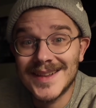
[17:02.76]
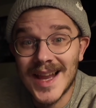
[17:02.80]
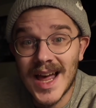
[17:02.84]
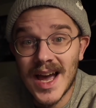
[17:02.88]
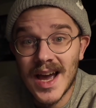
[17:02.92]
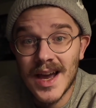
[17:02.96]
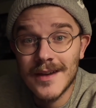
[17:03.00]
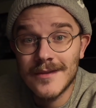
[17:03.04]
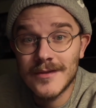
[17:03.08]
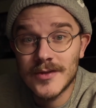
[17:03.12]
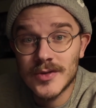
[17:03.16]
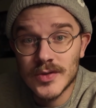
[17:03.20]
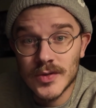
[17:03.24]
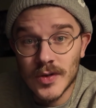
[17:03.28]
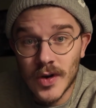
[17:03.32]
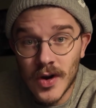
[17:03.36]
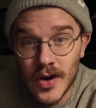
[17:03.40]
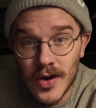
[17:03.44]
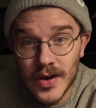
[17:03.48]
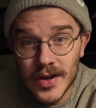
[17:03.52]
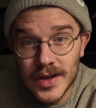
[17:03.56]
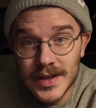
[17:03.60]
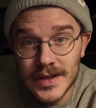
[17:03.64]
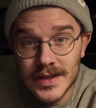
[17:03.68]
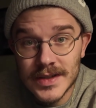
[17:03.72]
live
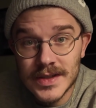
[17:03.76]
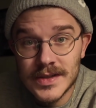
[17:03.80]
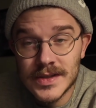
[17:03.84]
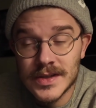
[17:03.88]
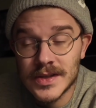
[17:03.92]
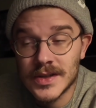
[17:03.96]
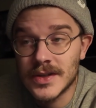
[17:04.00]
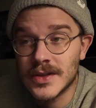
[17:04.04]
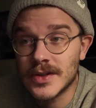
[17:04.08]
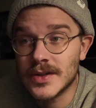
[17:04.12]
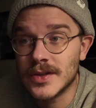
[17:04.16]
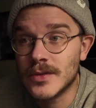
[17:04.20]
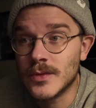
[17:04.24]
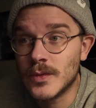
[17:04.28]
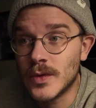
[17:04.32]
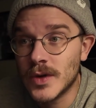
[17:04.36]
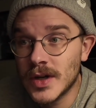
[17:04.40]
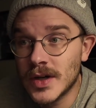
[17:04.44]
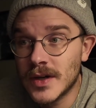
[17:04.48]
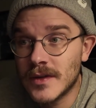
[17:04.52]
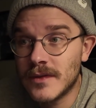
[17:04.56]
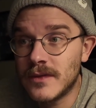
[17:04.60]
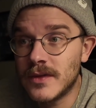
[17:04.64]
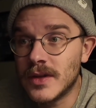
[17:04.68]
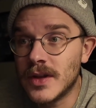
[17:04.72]
drawings to your
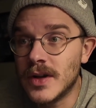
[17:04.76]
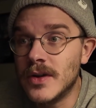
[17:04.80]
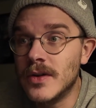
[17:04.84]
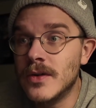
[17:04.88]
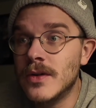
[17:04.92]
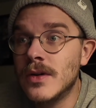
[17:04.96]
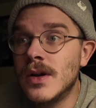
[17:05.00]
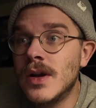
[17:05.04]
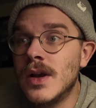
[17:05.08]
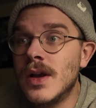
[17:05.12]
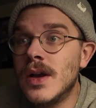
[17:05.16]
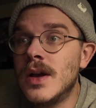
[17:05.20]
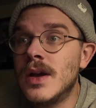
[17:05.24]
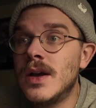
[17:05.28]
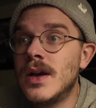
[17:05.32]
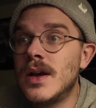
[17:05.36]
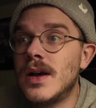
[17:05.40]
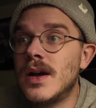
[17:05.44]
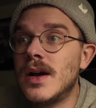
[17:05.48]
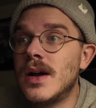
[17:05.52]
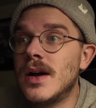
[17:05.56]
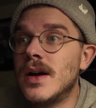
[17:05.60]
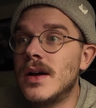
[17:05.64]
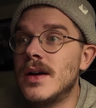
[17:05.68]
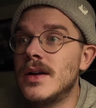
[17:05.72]
workflow,
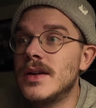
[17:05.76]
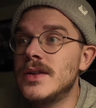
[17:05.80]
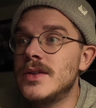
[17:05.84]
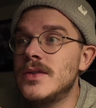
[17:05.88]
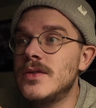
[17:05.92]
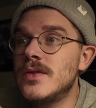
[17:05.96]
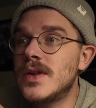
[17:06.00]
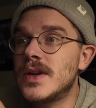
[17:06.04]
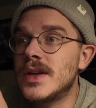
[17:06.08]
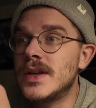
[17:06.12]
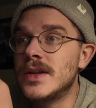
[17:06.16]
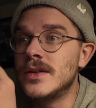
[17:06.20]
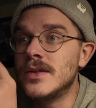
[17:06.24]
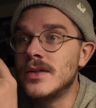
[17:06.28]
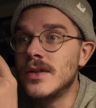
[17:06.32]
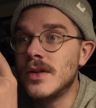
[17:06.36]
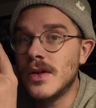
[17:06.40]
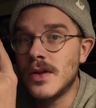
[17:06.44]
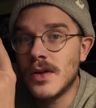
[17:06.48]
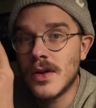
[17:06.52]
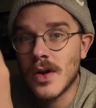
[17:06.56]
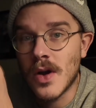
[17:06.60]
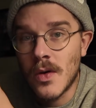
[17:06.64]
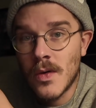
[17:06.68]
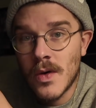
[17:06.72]
you can
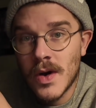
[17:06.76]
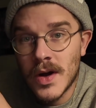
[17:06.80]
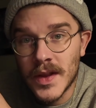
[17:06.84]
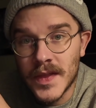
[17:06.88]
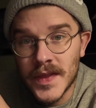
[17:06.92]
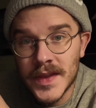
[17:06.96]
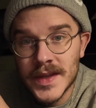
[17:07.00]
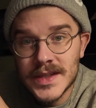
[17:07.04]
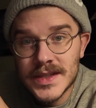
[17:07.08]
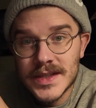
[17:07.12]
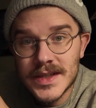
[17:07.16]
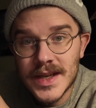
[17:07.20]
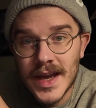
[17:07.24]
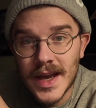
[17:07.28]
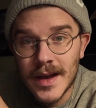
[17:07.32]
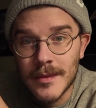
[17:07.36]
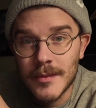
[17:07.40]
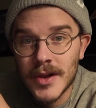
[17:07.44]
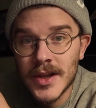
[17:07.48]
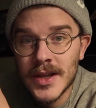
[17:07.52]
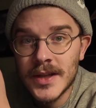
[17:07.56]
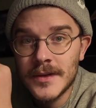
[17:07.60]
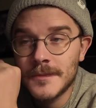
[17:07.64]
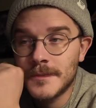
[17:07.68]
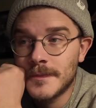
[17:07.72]
go on this
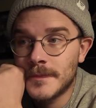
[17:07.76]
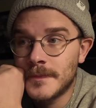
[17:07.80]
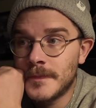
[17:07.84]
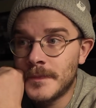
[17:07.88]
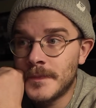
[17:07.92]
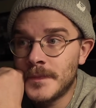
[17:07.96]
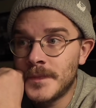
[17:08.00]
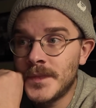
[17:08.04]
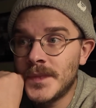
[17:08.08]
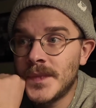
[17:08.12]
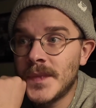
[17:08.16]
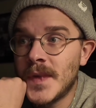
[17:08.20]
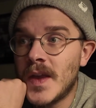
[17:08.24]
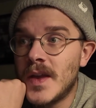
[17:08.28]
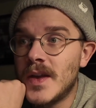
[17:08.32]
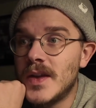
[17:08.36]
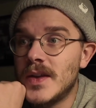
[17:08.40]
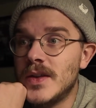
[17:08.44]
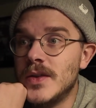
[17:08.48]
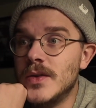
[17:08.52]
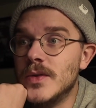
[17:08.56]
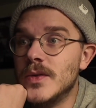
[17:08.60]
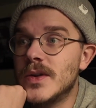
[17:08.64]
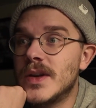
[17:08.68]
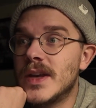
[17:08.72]
tablet,
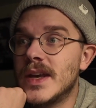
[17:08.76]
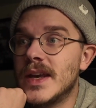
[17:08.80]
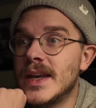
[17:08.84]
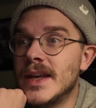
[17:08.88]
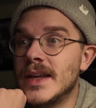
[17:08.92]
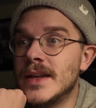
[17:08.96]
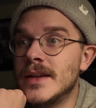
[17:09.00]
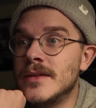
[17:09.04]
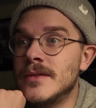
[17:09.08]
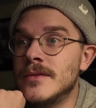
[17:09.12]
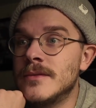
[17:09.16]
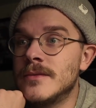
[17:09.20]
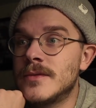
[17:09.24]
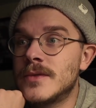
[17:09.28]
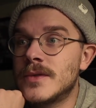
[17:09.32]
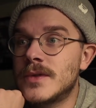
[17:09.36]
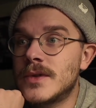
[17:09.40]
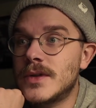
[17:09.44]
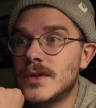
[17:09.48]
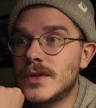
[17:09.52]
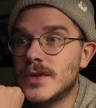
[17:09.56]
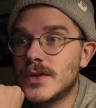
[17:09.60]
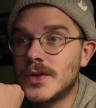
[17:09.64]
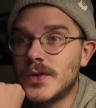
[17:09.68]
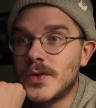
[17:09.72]
you can
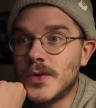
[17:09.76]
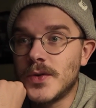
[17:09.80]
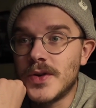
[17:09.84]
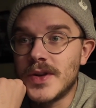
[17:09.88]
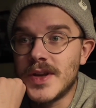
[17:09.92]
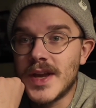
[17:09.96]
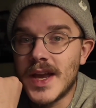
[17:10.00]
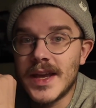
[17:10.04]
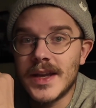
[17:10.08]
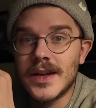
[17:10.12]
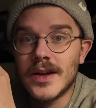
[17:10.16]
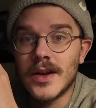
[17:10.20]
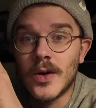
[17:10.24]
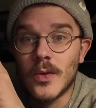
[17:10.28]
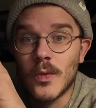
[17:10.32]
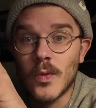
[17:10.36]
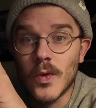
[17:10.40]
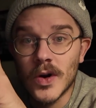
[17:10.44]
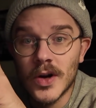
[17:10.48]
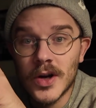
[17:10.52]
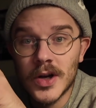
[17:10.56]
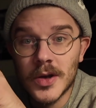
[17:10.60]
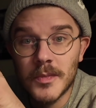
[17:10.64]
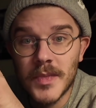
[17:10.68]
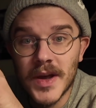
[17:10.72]
create a
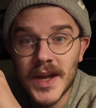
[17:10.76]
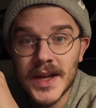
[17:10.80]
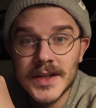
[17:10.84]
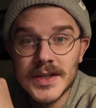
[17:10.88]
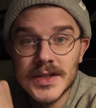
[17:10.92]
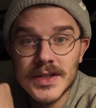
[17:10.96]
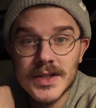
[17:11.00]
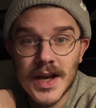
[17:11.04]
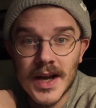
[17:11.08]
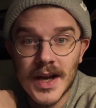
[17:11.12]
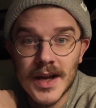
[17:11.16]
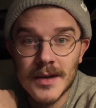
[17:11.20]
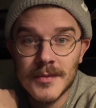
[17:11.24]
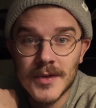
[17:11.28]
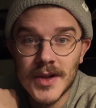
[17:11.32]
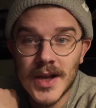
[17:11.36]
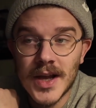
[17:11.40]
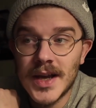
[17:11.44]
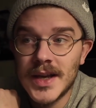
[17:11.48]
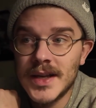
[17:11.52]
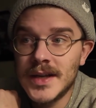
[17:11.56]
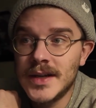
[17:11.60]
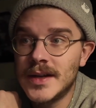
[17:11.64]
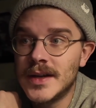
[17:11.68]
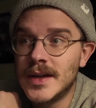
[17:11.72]
workbench
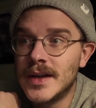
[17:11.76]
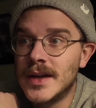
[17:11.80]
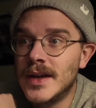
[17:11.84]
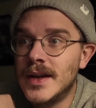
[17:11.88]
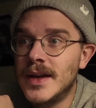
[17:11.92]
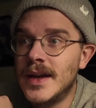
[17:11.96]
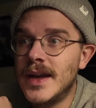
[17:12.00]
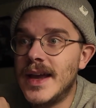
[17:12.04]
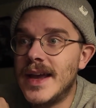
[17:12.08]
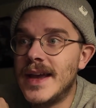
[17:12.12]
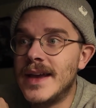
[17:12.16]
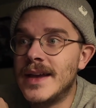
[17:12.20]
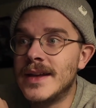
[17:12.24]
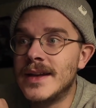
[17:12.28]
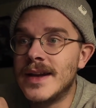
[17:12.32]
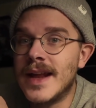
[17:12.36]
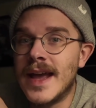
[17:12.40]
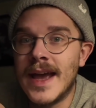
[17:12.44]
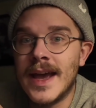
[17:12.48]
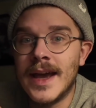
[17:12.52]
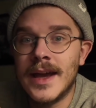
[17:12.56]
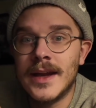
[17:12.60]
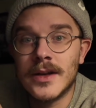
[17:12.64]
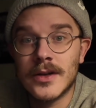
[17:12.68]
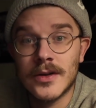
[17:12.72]
timeline and
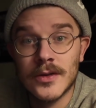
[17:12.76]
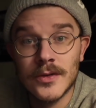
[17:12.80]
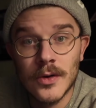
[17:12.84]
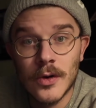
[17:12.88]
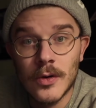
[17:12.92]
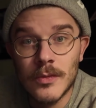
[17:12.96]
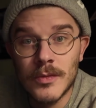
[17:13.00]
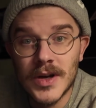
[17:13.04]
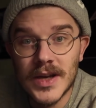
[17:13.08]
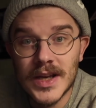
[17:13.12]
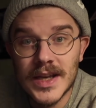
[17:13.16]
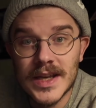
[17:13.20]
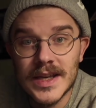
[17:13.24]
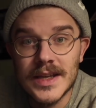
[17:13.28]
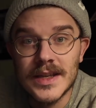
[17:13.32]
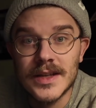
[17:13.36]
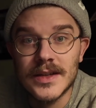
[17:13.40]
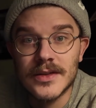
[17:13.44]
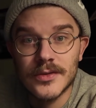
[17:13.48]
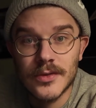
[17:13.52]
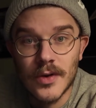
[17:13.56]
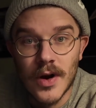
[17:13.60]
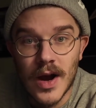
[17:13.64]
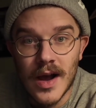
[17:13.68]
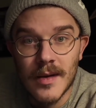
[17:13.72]
add a chroma key
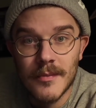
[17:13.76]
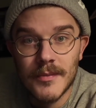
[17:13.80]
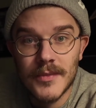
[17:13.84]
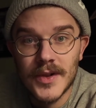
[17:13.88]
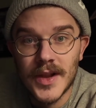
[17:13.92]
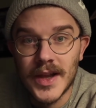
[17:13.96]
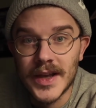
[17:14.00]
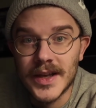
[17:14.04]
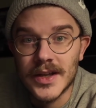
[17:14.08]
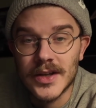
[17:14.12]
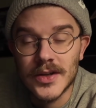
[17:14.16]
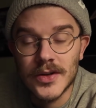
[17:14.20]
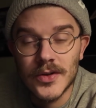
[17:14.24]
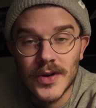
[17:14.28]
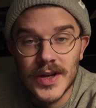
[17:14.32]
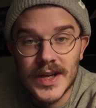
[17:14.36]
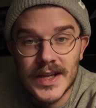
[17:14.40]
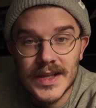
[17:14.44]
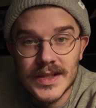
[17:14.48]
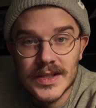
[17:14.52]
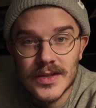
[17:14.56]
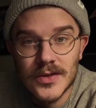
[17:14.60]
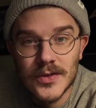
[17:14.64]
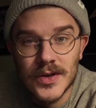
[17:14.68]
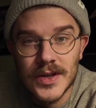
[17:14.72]
drop, like a
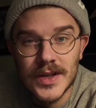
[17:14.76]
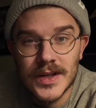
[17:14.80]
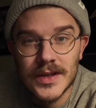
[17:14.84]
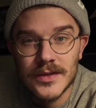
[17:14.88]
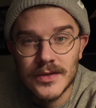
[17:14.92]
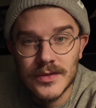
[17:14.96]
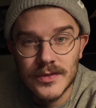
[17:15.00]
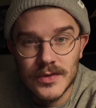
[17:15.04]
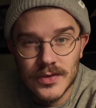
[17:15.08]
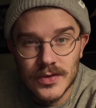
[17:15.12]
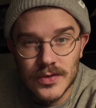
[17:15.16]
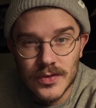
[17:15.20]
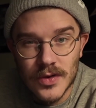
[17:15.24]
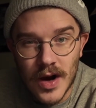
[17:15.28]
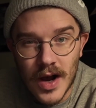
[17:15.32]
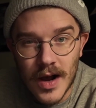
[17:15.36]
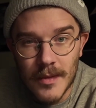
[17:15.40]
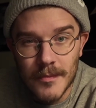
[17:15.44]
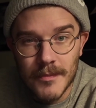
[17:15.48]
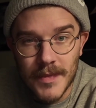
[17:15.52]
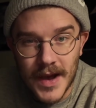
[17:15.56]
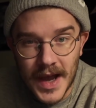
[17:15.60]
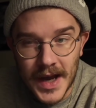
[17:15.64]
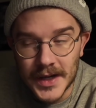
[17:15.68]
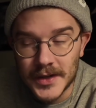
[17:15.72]
green screen
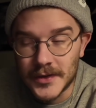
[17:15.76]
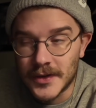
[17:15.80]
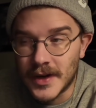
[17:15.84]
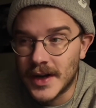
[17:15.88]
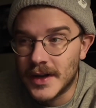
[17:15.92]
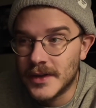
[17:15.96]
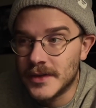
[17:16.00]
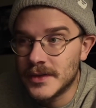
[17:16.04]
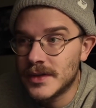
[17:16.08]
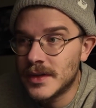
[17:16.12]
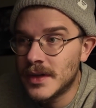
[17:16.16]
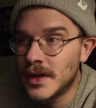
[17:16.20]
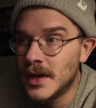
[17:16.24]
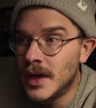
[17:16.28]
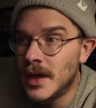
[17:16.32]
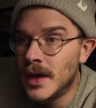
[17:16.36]
drop background.